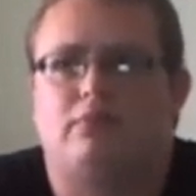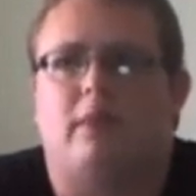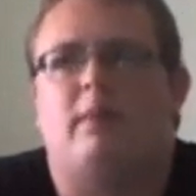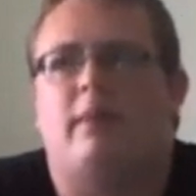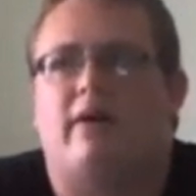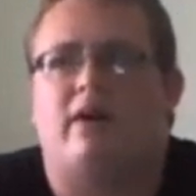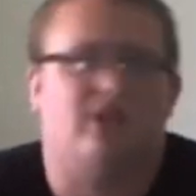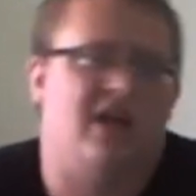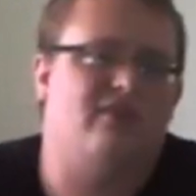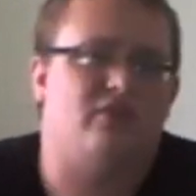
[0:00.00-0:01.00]
Maybe about
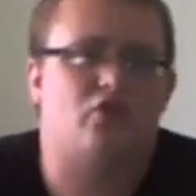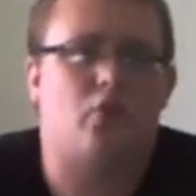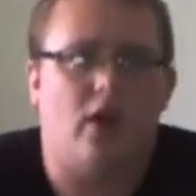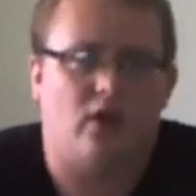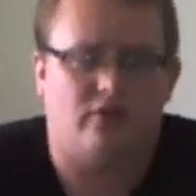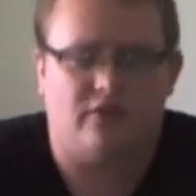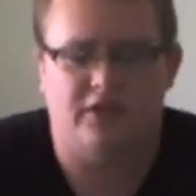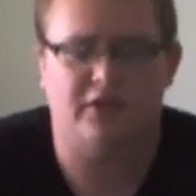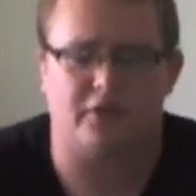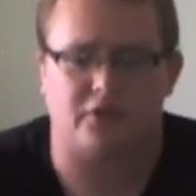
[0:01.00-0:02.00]
11, 12
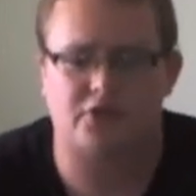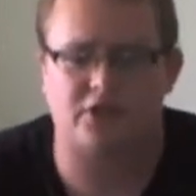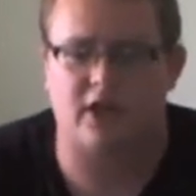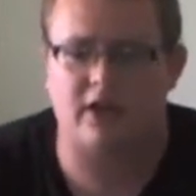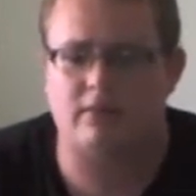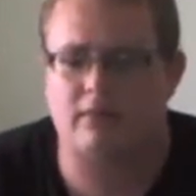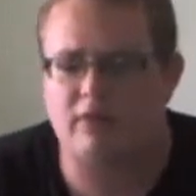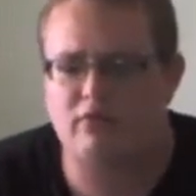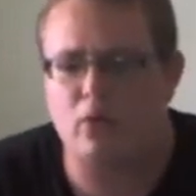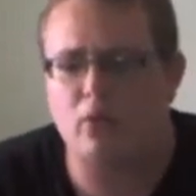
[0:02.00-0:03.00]
years,
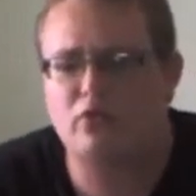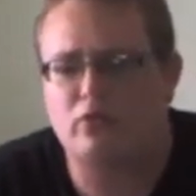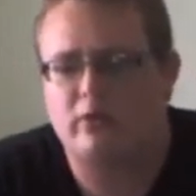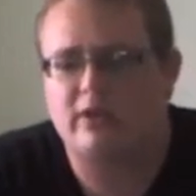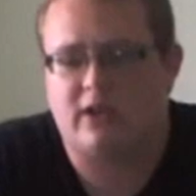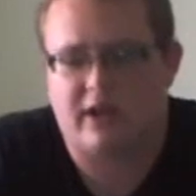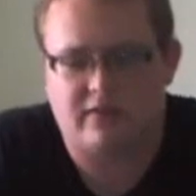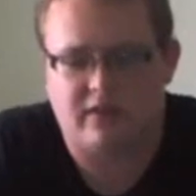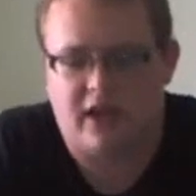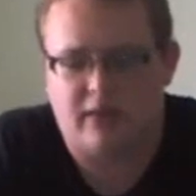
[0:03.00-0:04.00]
I've grown to really
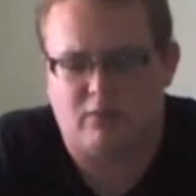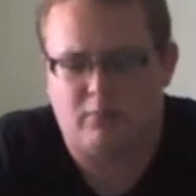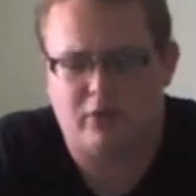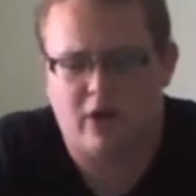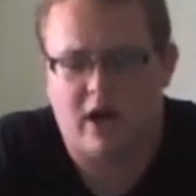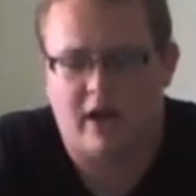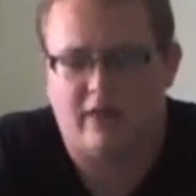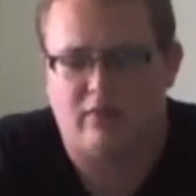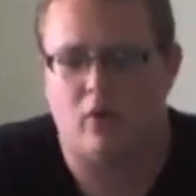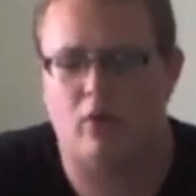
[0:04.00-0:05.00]
like the game's plot
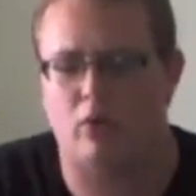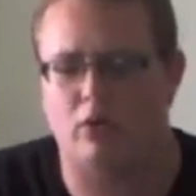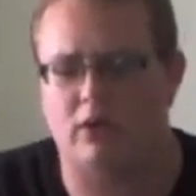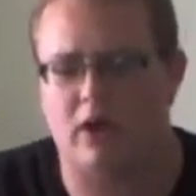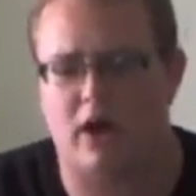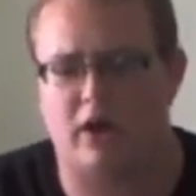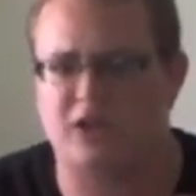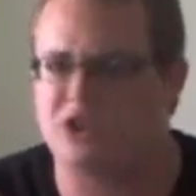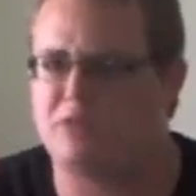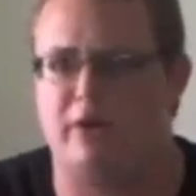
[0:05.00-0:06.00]
and the whole
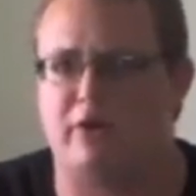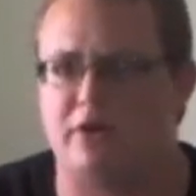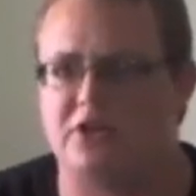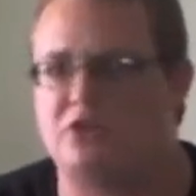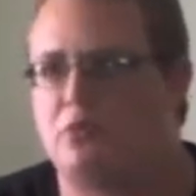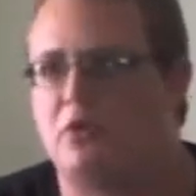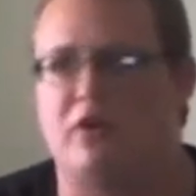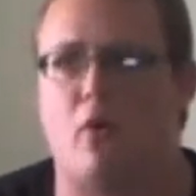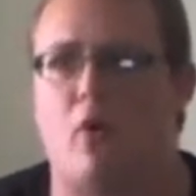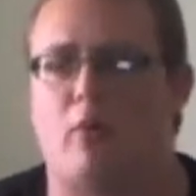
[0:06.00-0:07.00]
conspiracies
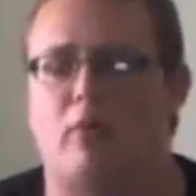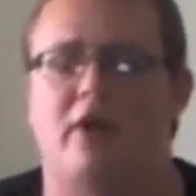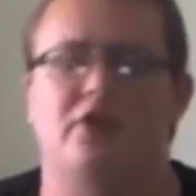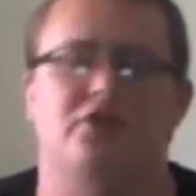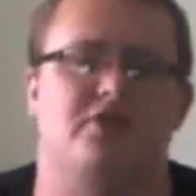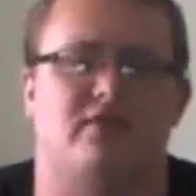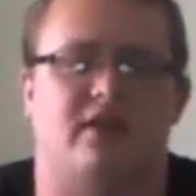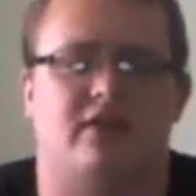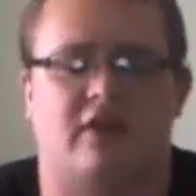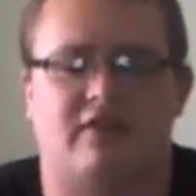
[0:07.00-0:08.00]
within corporations and
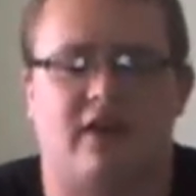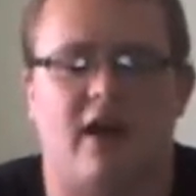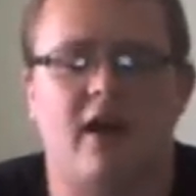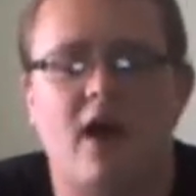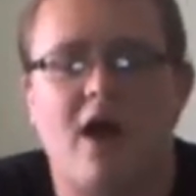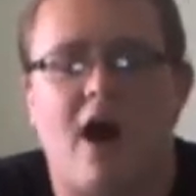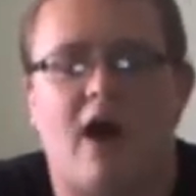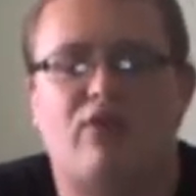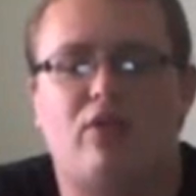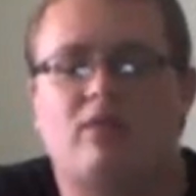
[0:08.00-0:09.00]
things like that.
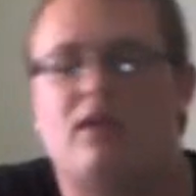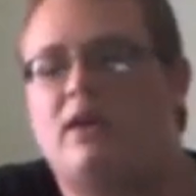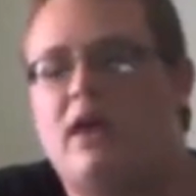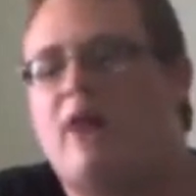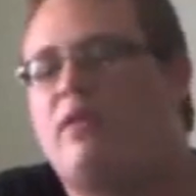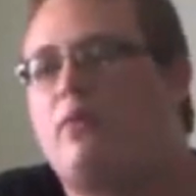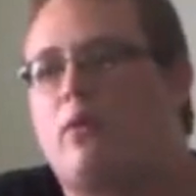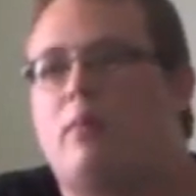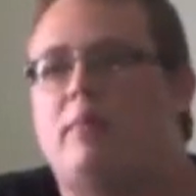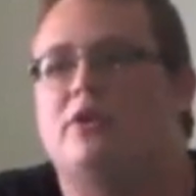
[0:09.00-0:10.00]
I thought that, yeah, they
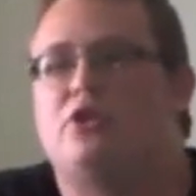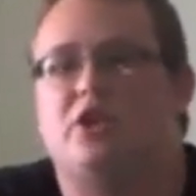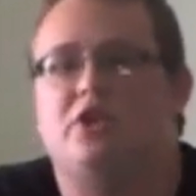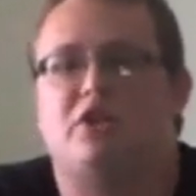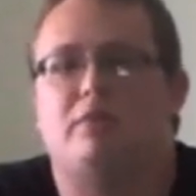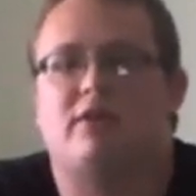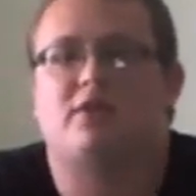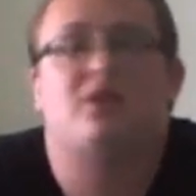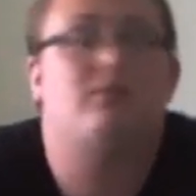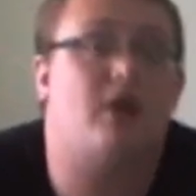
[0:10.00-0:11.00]
were a bit cheesy, but at
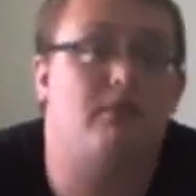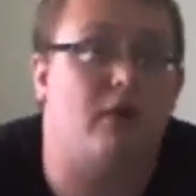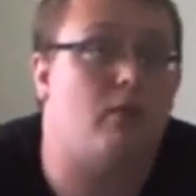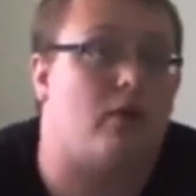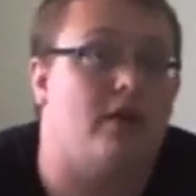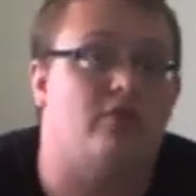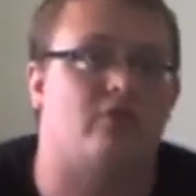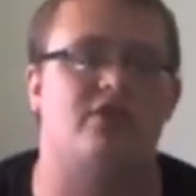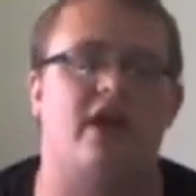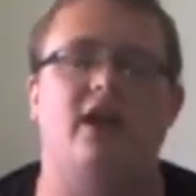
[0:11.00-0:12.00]
the same time they were
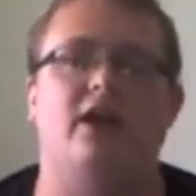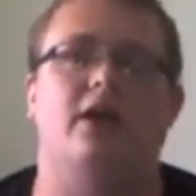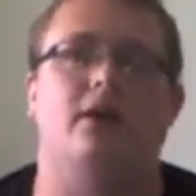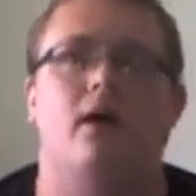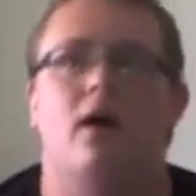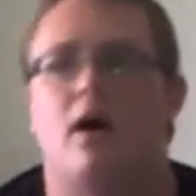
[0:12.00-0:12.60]
entertaining.